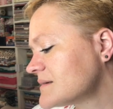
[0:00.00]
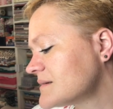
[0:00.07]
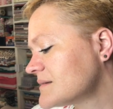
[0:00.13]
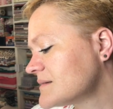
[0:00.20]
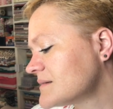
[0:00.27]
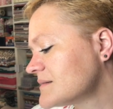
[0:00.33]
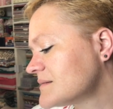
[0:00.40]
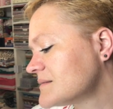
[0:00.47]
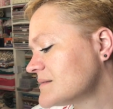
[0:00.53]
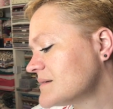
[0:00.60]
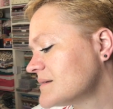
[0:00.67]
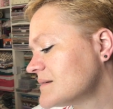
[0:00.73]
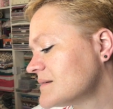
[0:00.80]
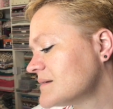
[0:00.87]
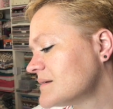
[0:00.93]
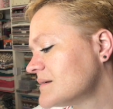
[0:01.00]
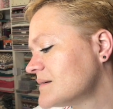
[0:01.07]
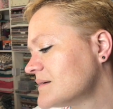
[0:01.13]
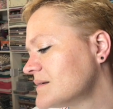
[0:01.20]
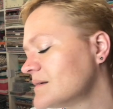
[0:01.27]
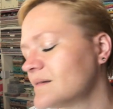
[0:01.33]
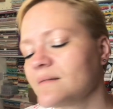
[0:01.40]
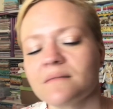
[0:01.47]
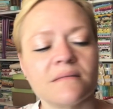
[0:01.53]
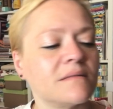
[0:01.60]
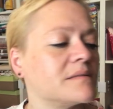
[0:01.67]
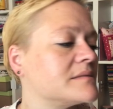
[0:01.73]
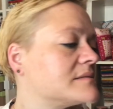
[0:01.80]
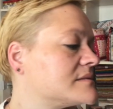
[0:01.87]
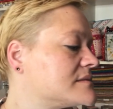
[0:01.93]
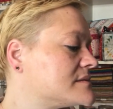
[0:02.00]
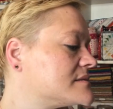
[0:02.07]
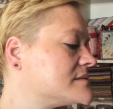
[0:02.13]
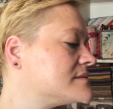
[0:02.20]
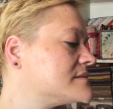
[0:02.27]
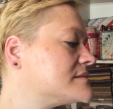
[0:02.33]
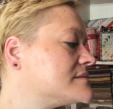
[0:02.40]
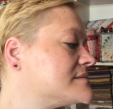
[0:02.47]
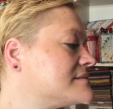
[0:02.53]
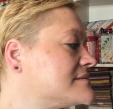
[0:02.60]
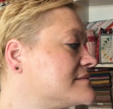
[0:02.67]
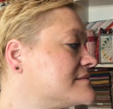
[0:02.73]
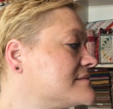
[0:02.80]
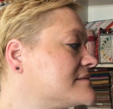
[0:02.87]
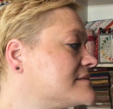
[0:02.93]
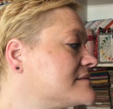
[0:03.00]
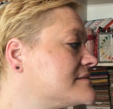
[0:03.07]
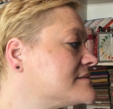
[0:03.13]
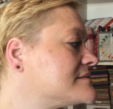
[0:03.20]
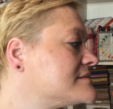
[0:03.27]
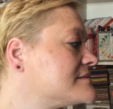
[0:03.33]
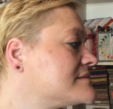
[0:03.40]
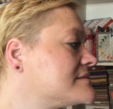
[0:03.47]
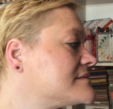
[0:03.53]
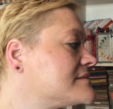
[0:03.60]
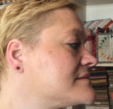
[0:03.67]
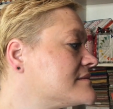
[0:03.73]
(no one is talking)